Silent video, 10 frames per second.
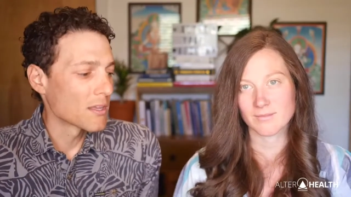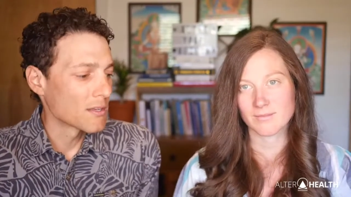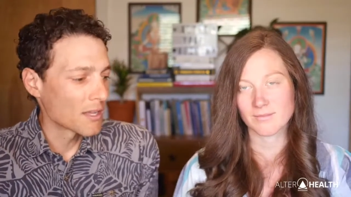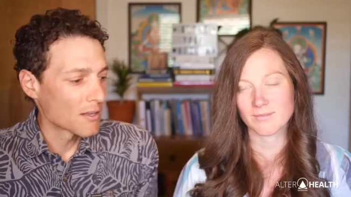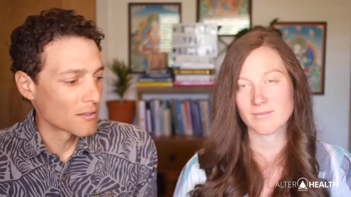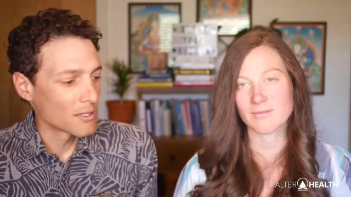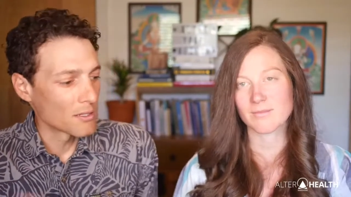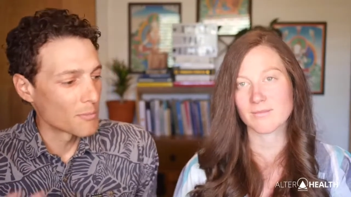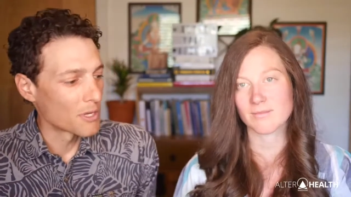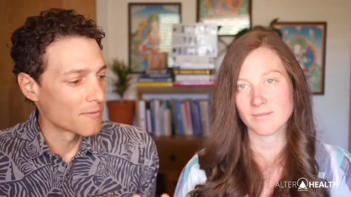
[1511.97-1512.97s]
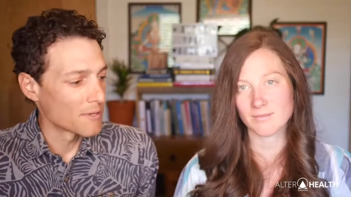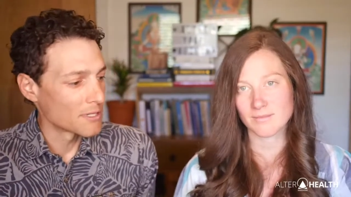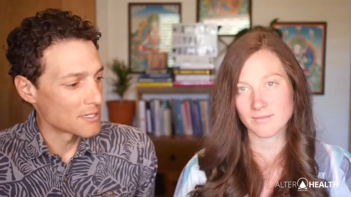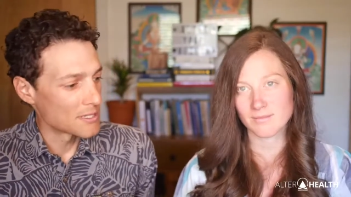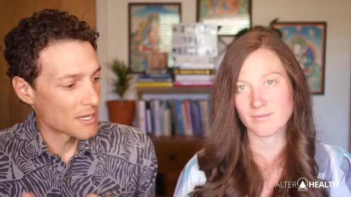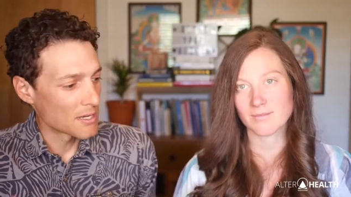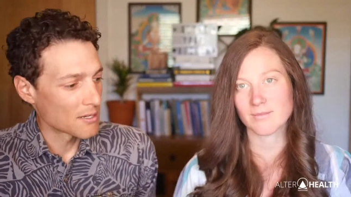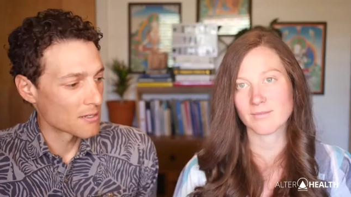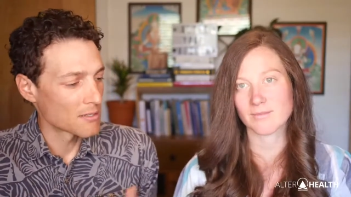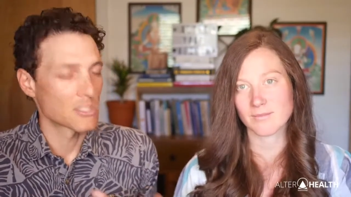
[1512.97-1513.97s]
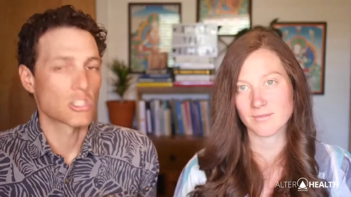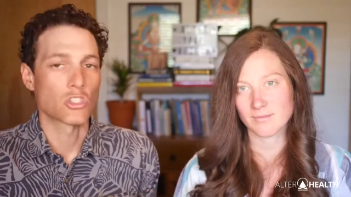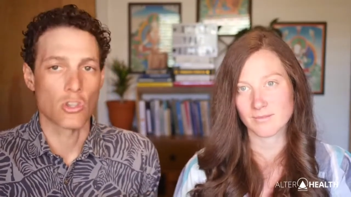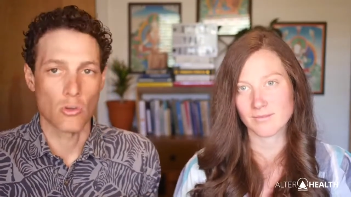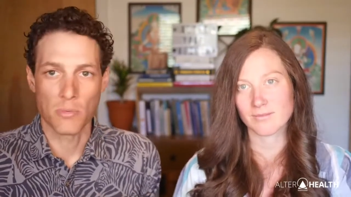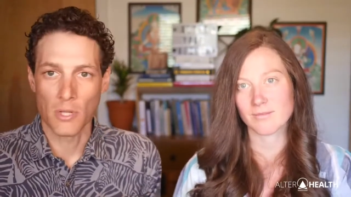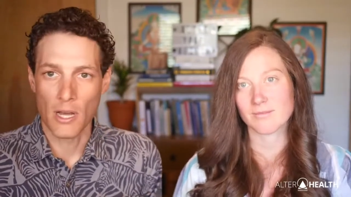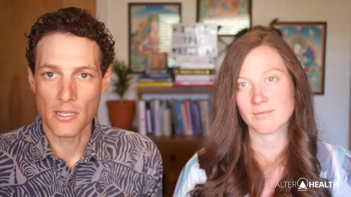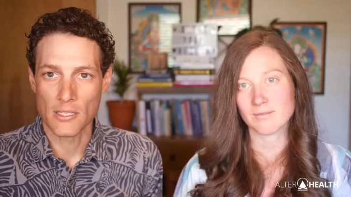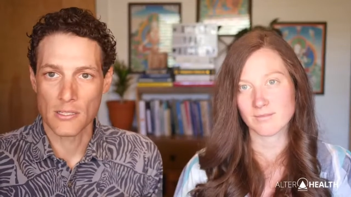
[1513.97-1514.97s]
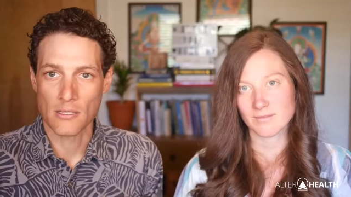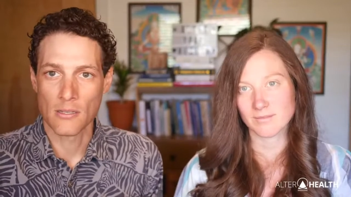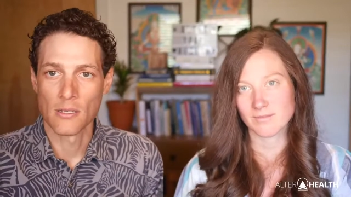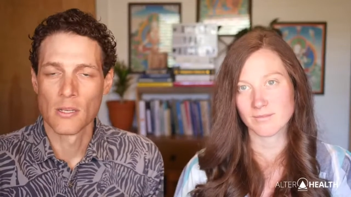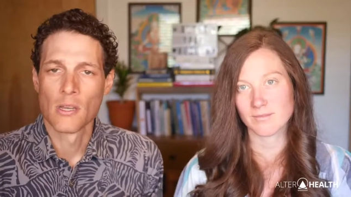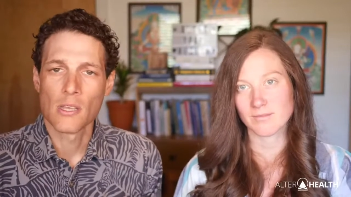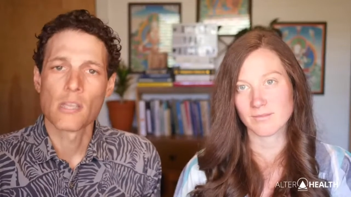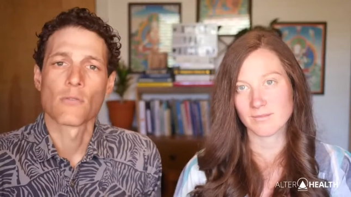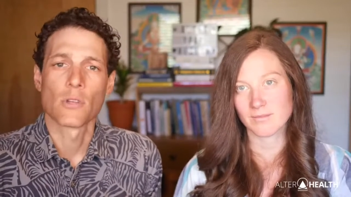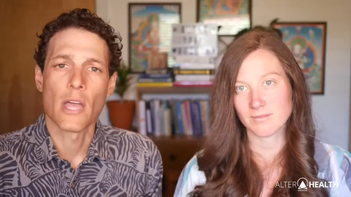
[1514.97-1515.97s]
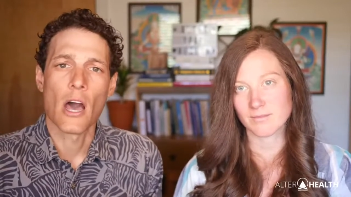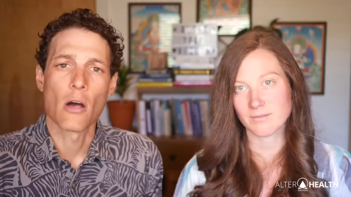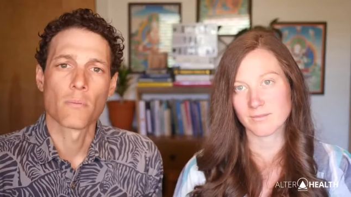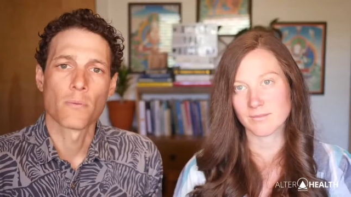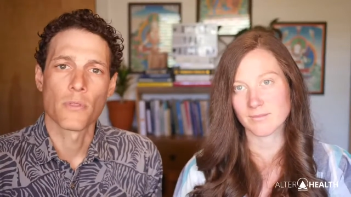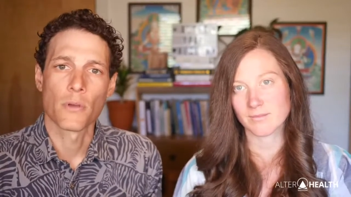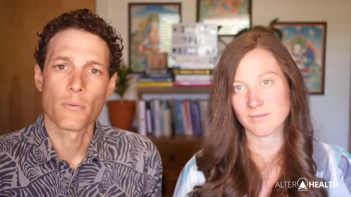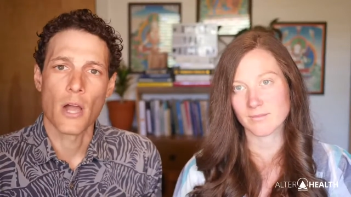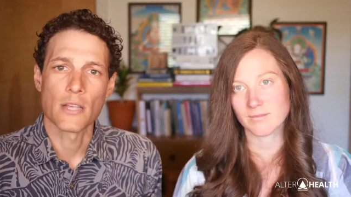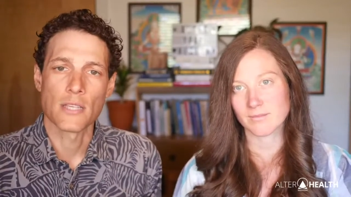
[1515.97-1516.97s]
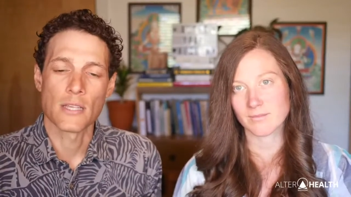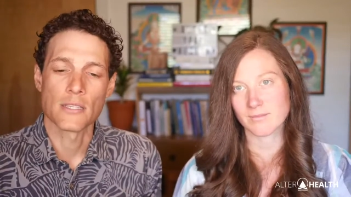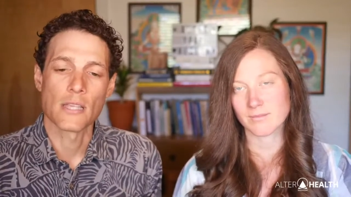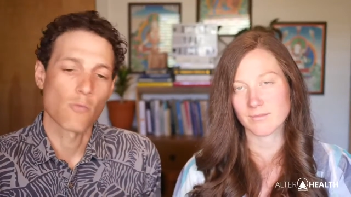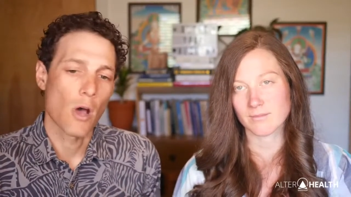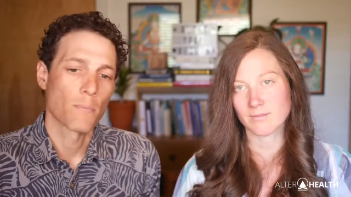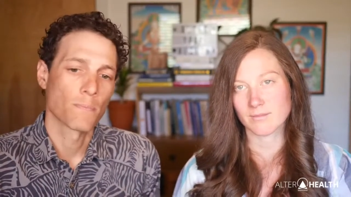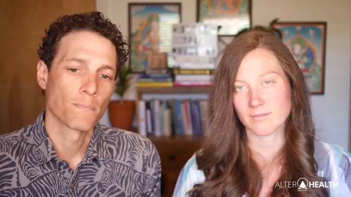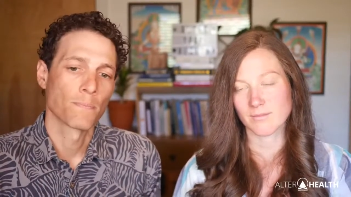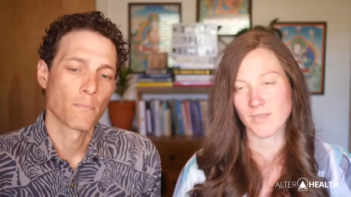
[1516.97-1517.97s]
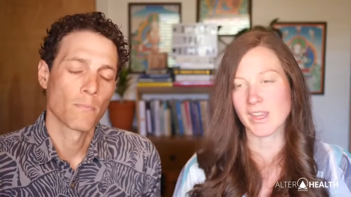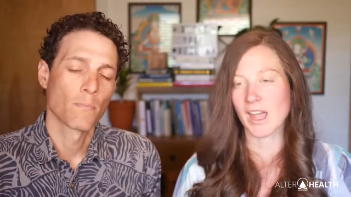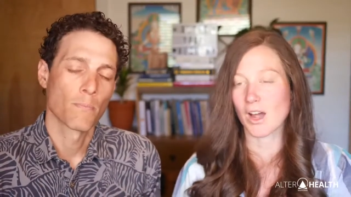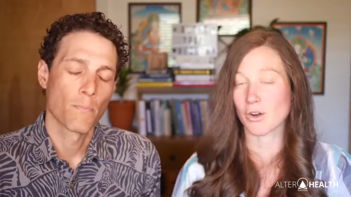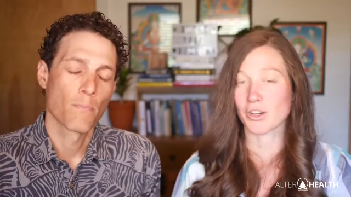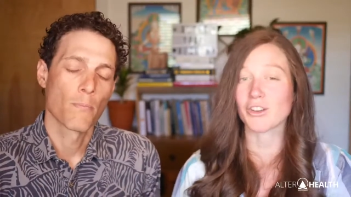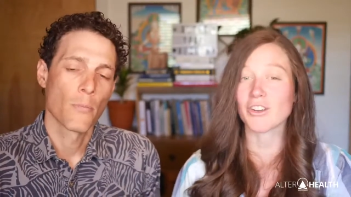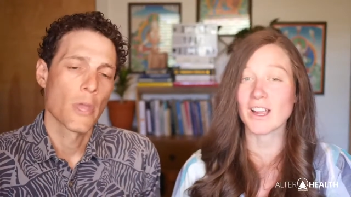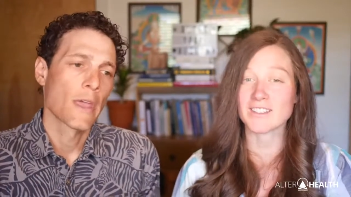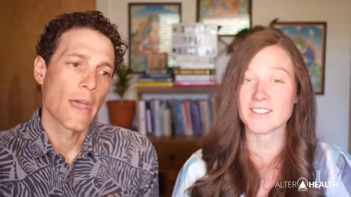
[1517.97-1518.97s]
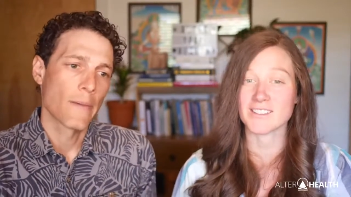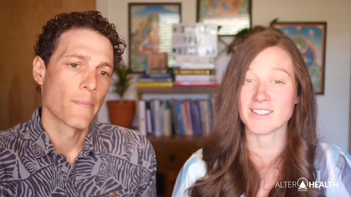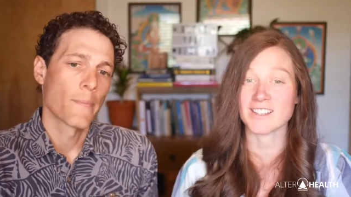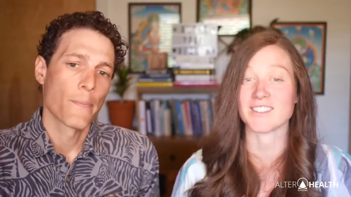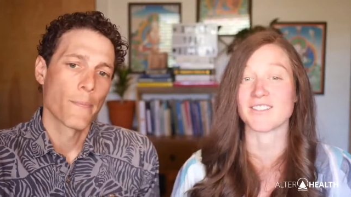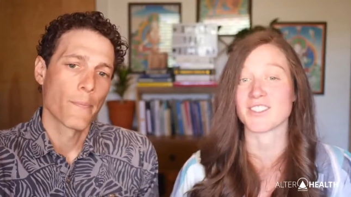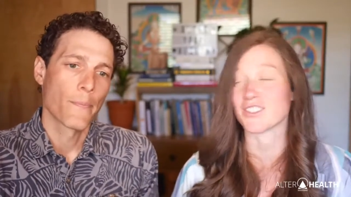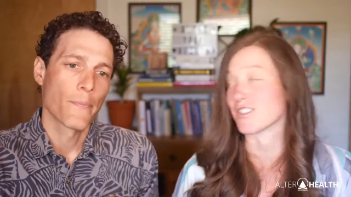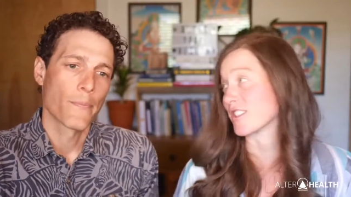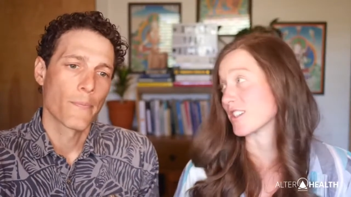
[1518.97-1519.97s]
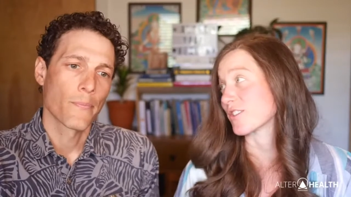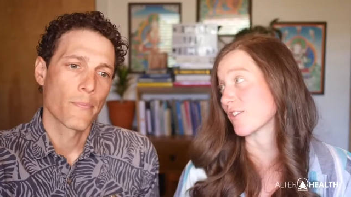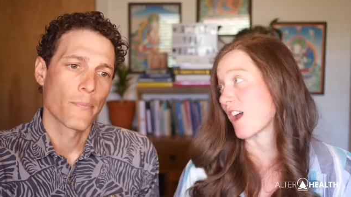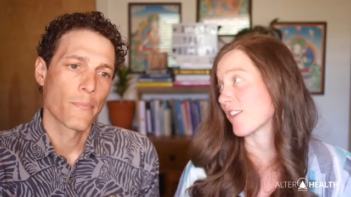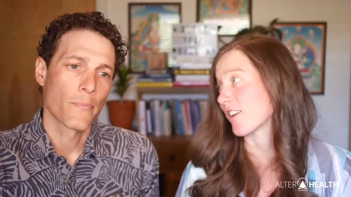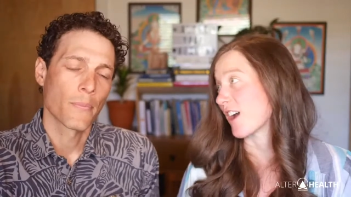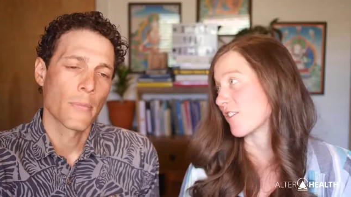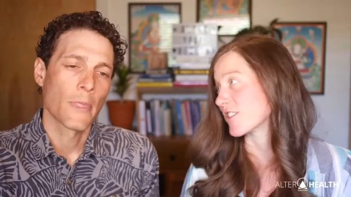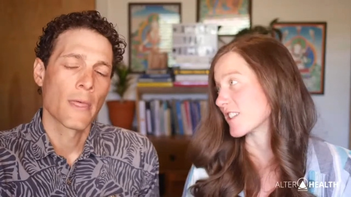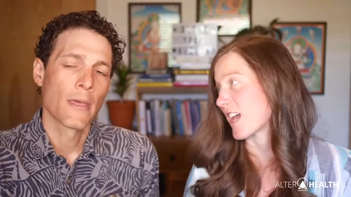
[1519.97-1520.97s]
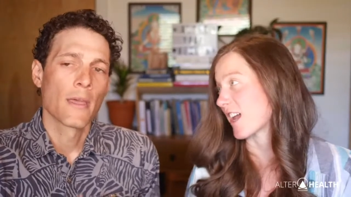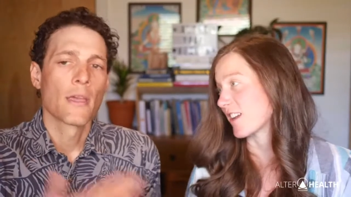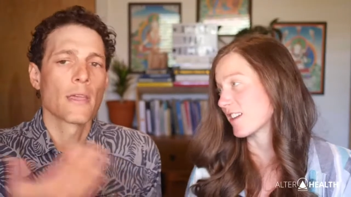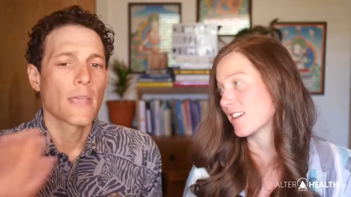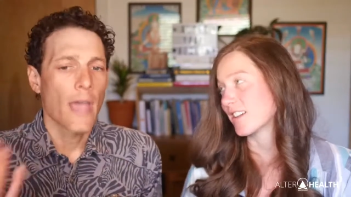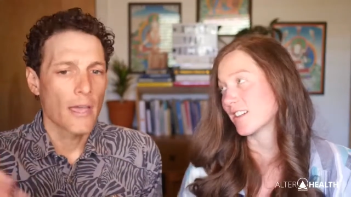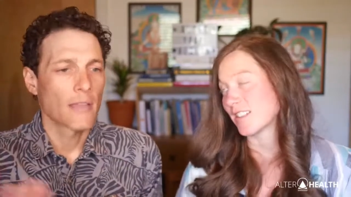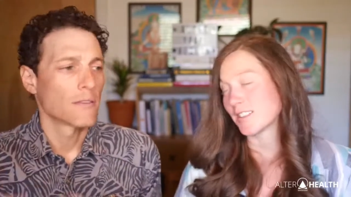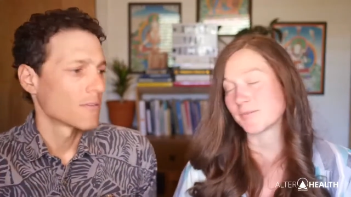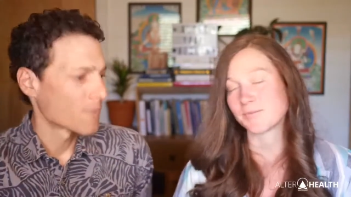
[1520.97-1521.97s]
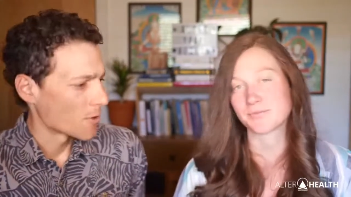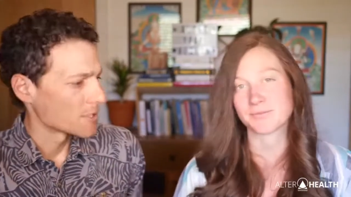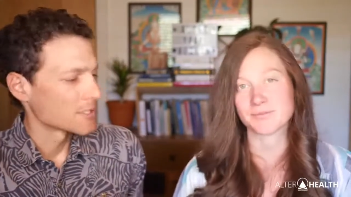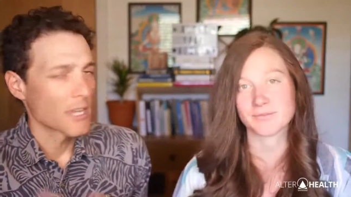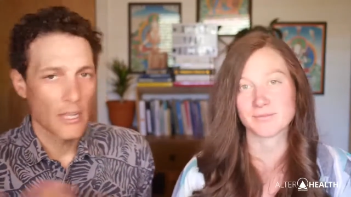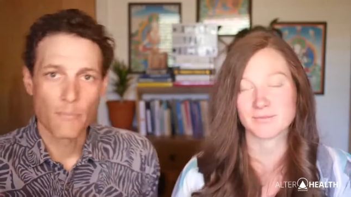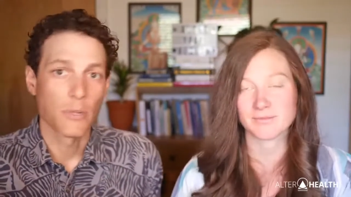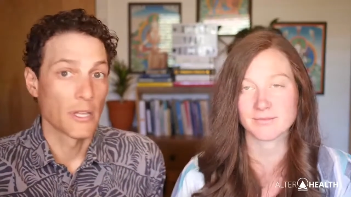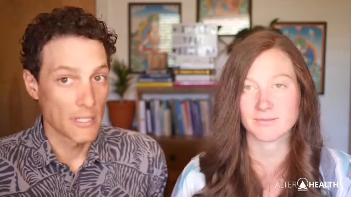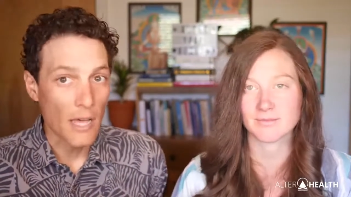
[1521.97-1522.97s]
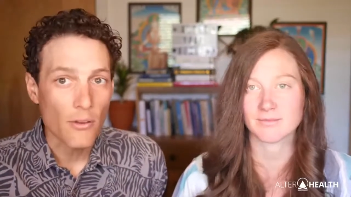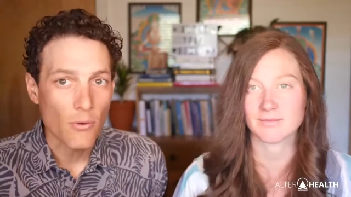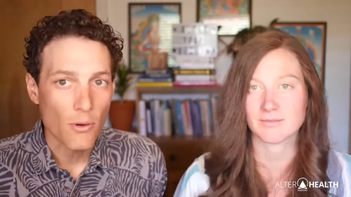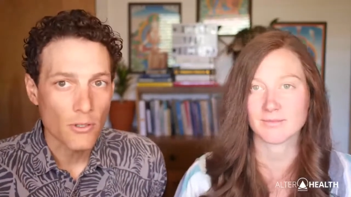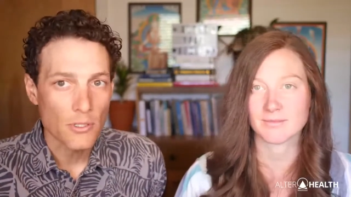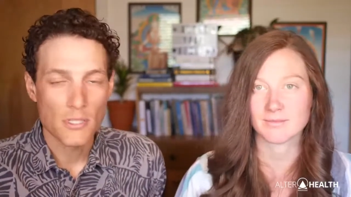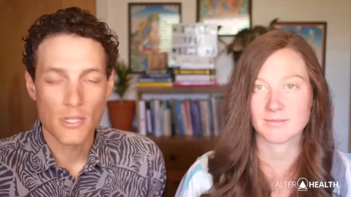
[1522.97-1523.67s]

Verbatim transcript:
Speaker 1: in a little bit of a zinc surplus can really help the process as well.
Speaker 2: Yeah, or correcting zinc deficiencies, rather, I would say.
Speaker 1: Yeah, and of course, zinc plays other roles such